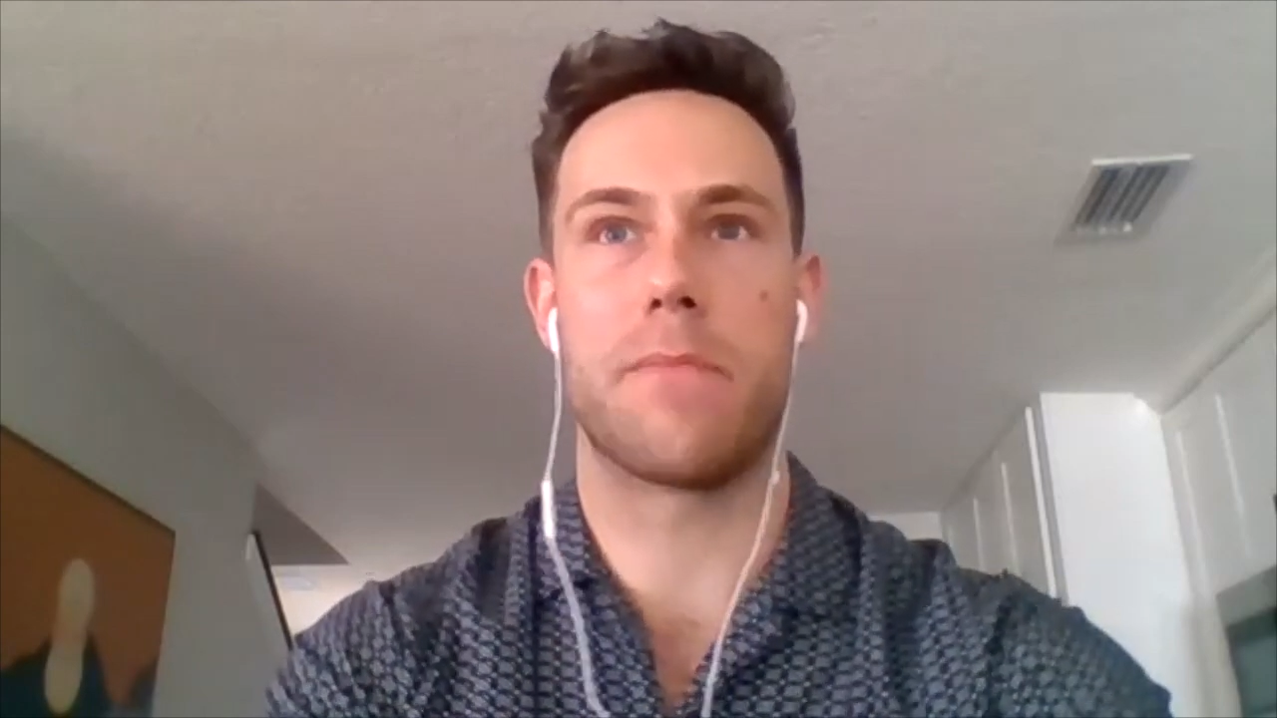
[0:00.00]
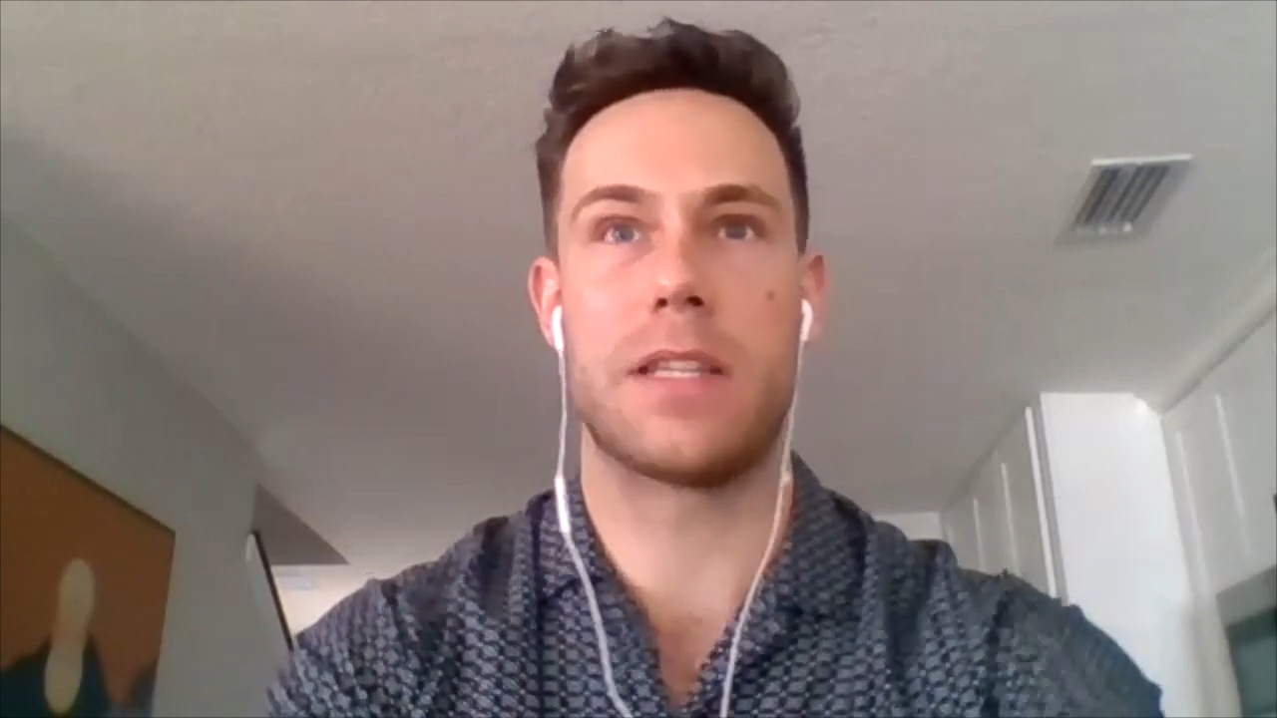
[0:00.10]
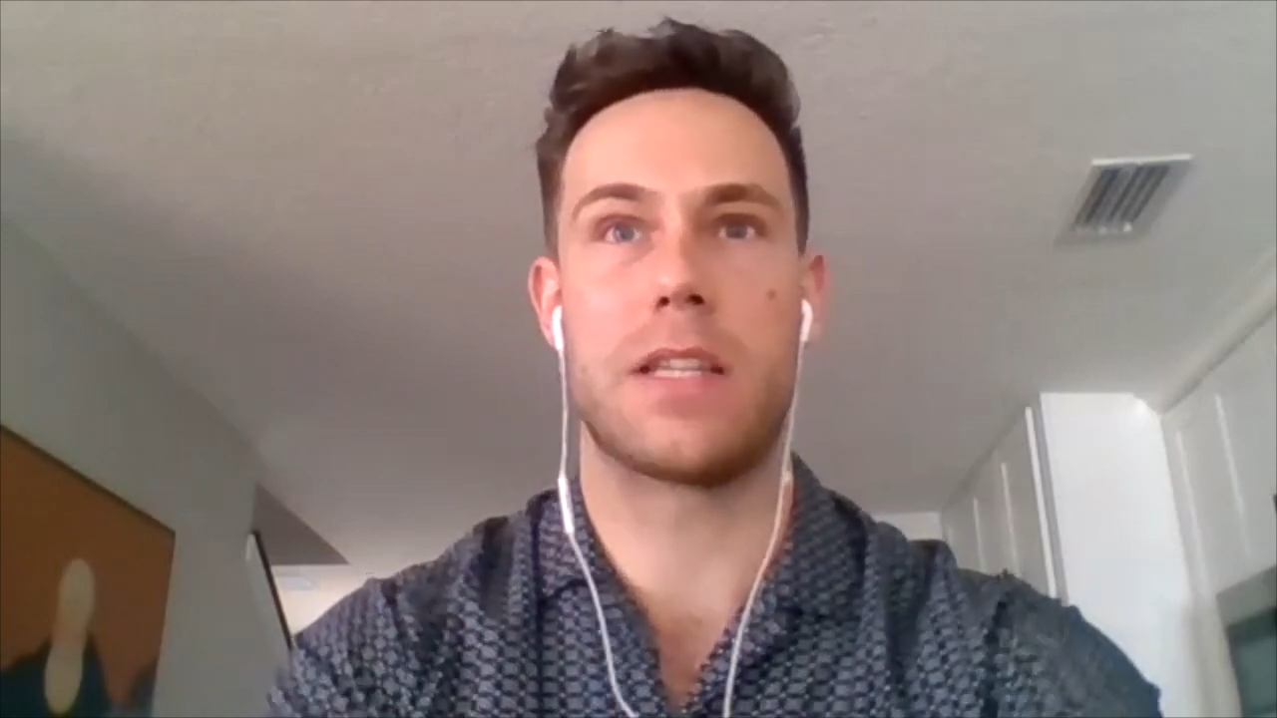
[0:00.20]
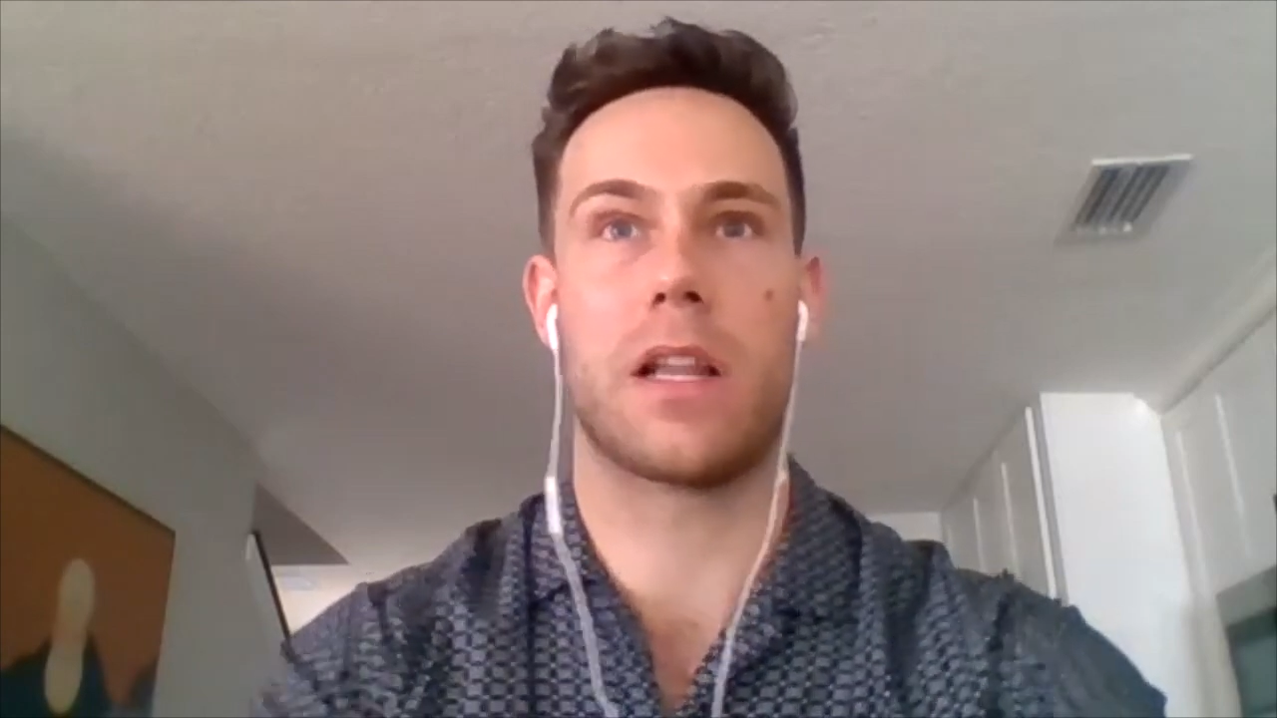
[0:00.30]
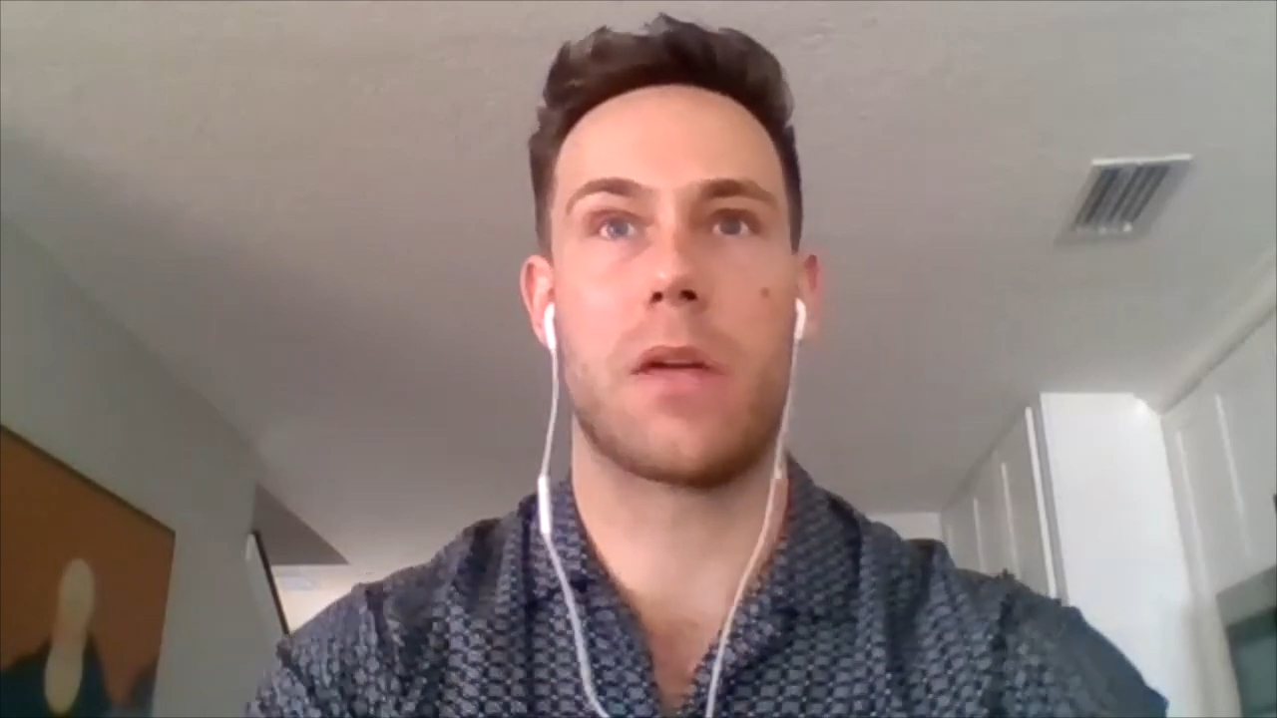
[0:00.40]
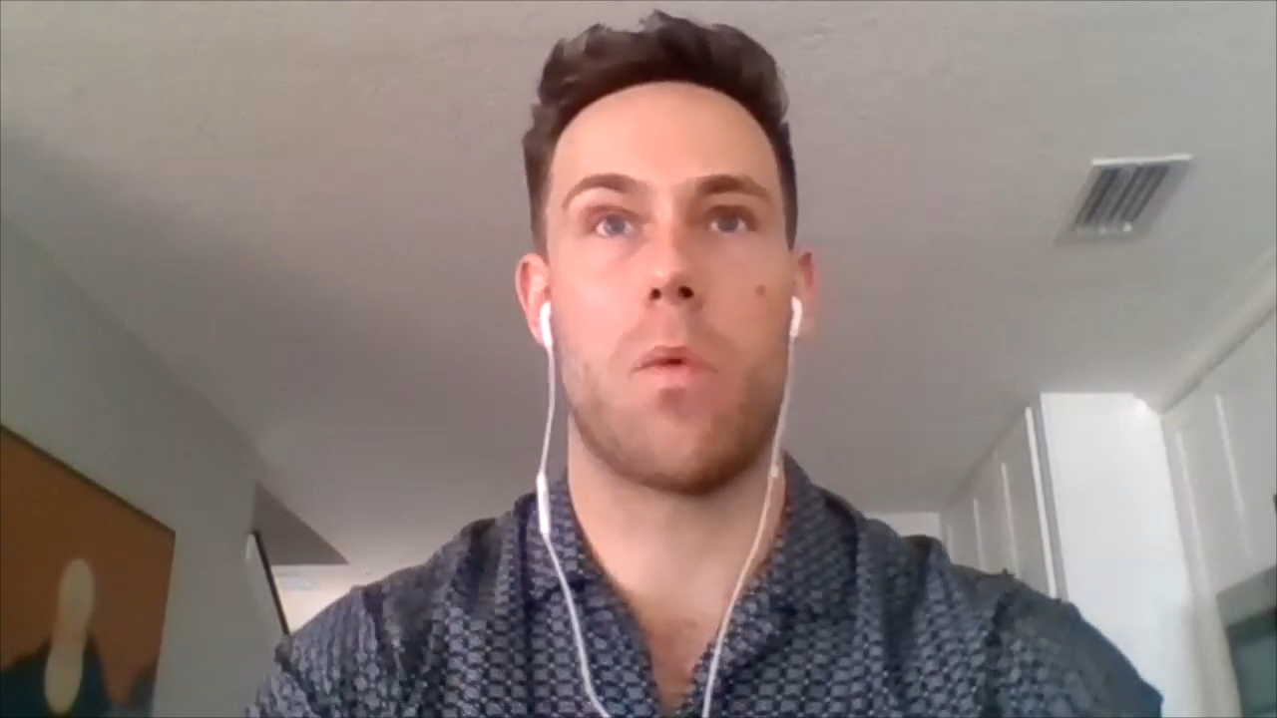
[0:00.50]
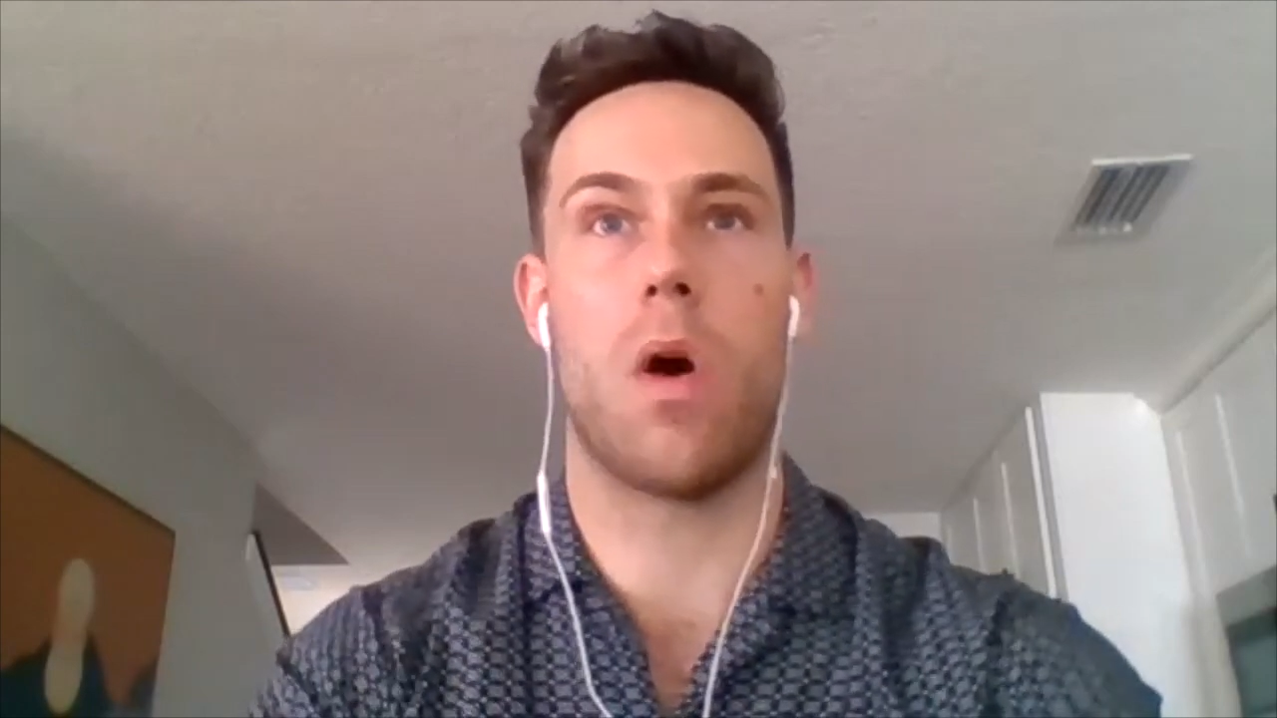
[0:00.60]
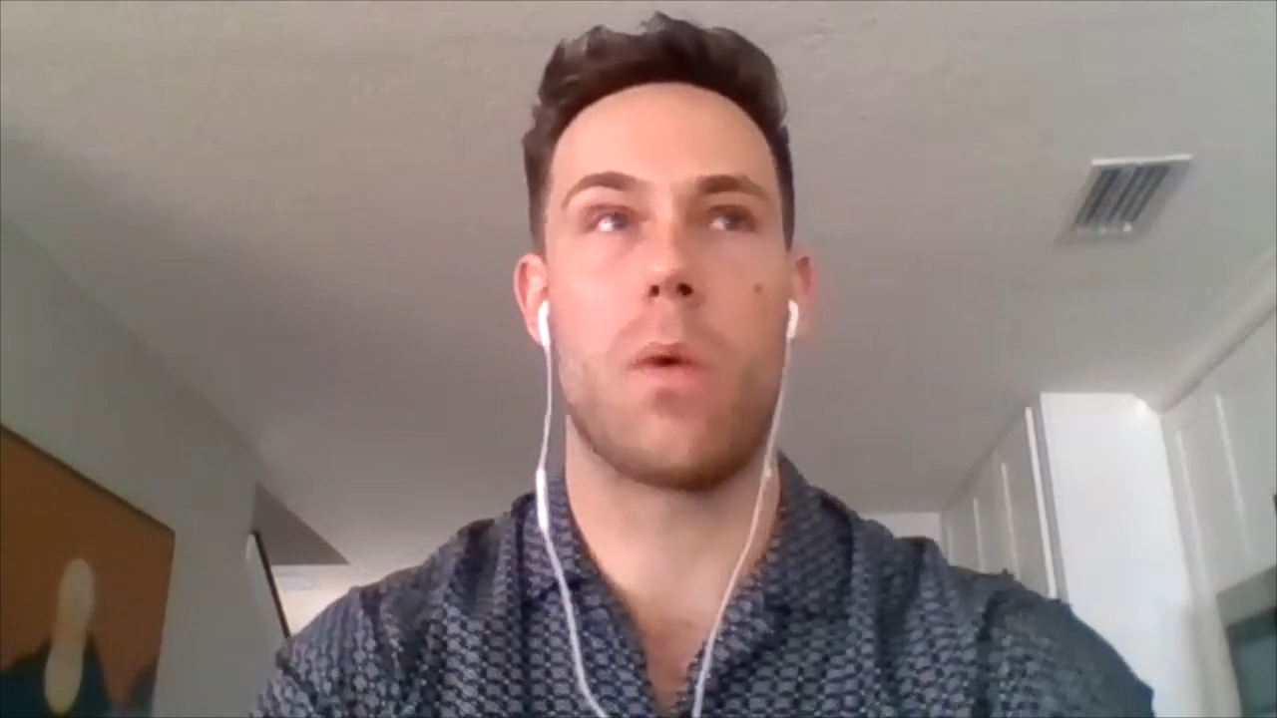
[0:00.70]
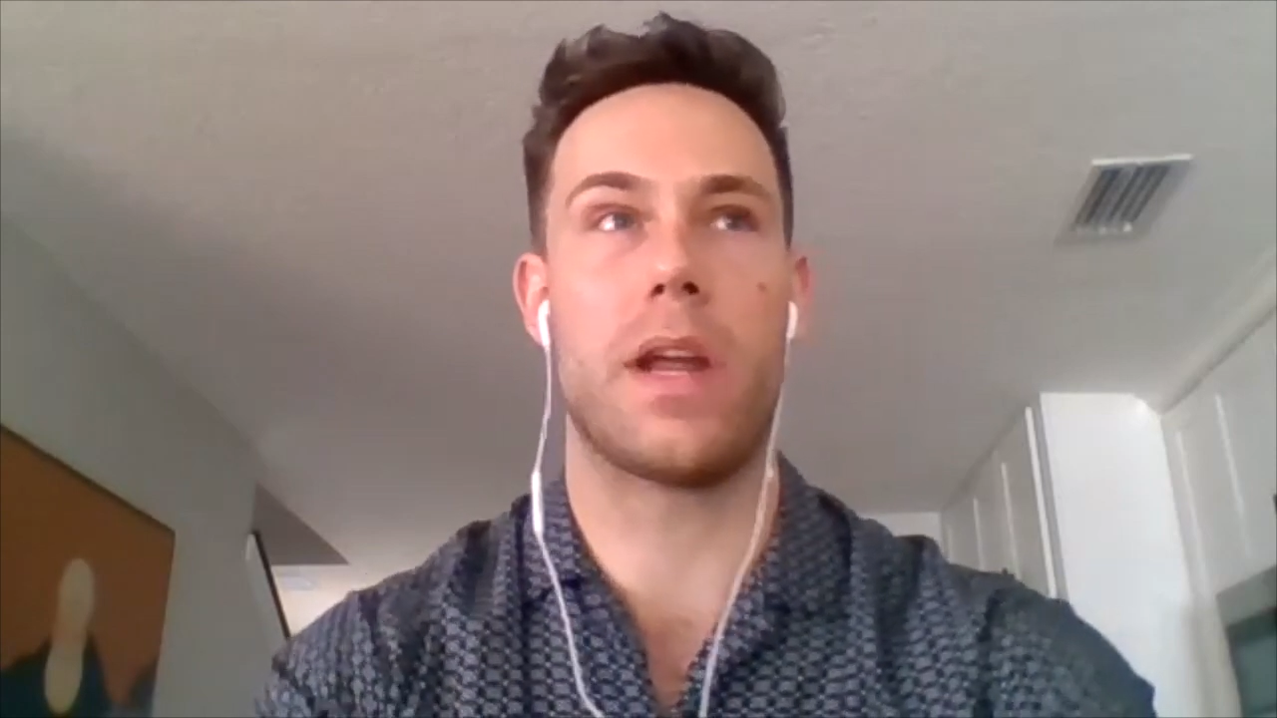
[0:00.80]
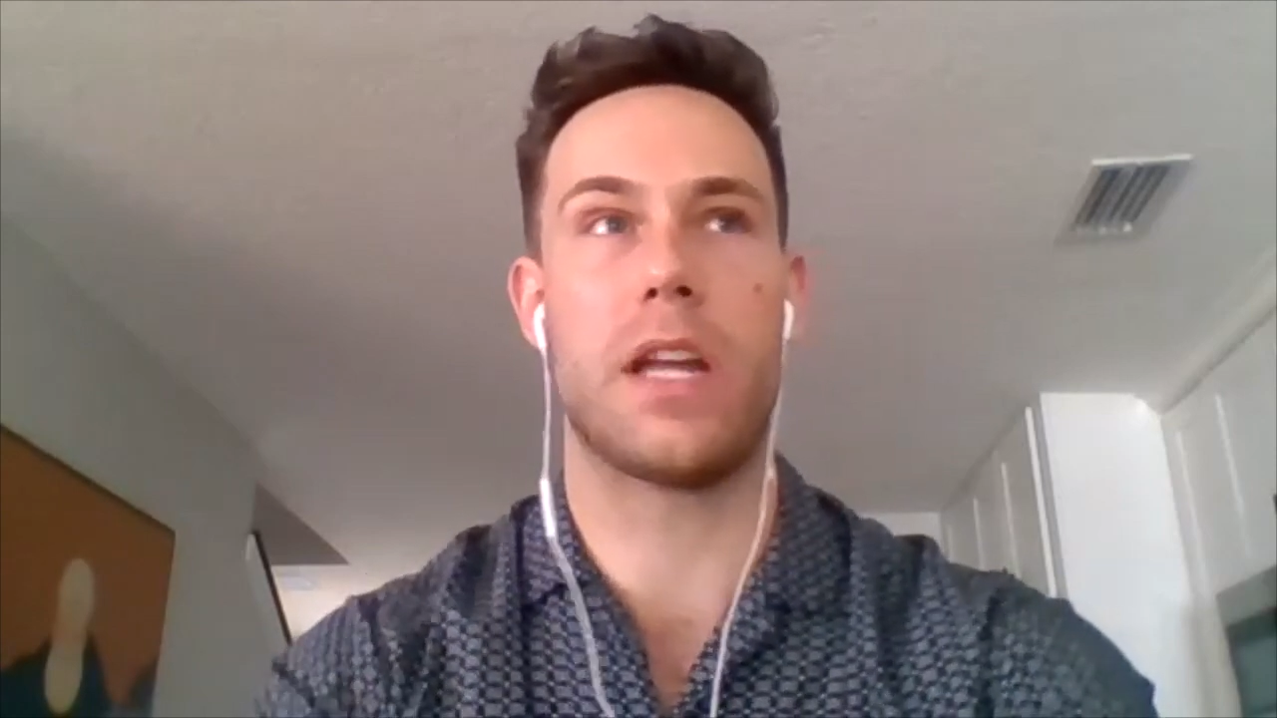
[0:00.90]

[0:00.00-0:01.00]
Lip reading: basically what we